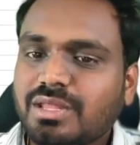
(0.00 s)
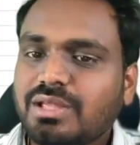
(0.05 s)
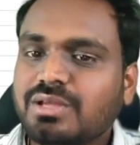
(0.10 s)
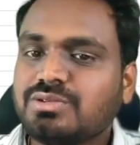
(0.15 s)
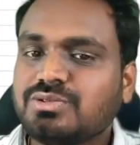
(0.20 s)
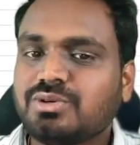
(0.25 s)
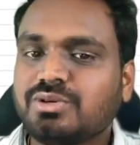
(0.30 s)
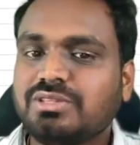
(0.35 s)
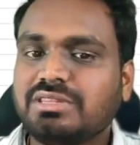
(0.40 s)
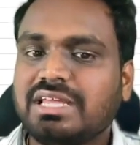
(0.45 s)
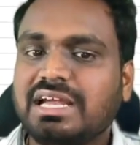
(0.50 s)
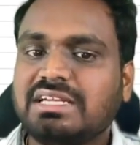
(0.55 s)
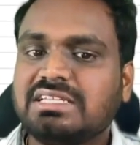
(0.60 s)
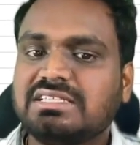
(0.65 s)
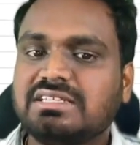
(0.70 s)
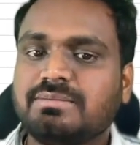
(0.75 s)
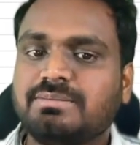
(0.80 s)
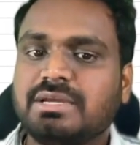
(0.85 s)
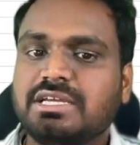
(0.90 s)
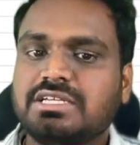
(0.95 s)

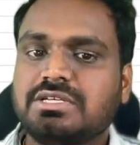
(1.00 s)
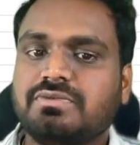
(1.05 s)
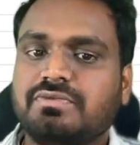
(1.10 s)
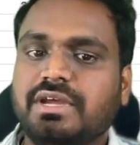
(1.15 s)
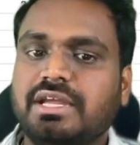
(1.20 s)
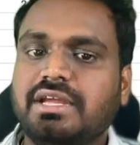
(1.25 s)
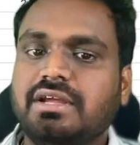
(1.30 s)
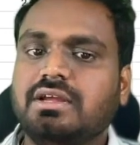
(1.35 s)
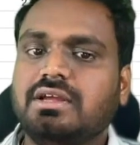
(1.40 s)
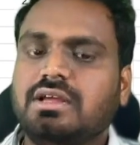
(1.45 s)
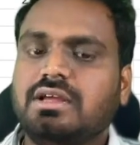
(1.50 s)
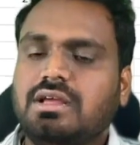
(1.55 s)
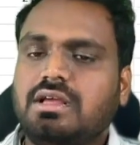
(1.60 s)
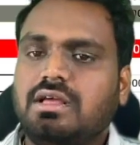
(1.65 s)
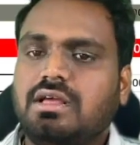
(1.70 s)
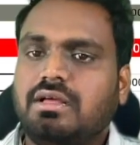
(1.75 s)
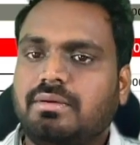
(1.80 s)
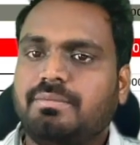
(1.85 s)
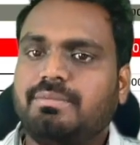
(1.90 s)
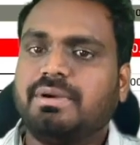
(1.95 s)
that's the best way,
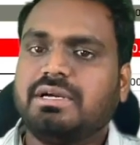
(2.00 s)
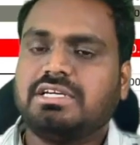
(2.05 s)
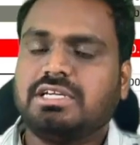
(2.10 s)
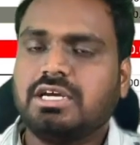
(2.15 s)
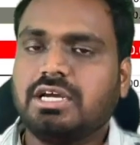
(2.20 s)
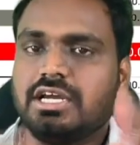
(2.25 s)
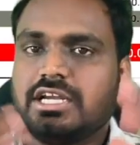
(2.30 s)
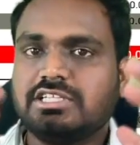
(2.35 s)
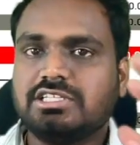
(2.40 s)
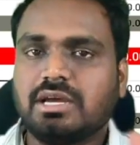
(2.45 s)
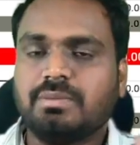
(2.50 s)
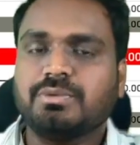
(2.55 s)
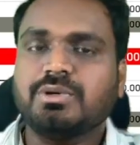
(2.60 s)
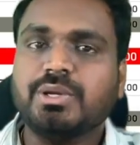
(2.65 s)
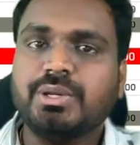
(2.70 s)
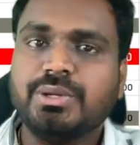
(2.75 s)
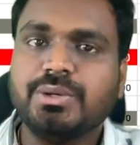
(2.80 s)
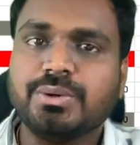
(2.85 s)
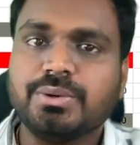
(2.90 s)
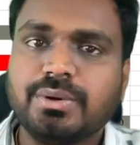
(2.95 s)
but it's up
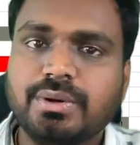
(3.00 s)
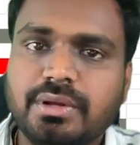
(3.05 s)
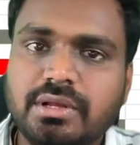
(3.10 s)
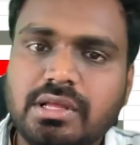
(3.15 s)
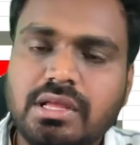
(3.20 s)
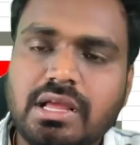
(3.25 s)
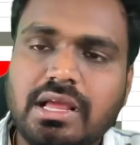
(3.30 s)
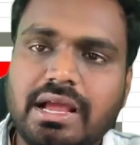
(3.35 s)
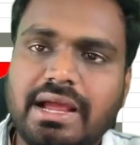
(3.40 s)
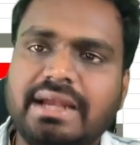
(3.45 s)
to you.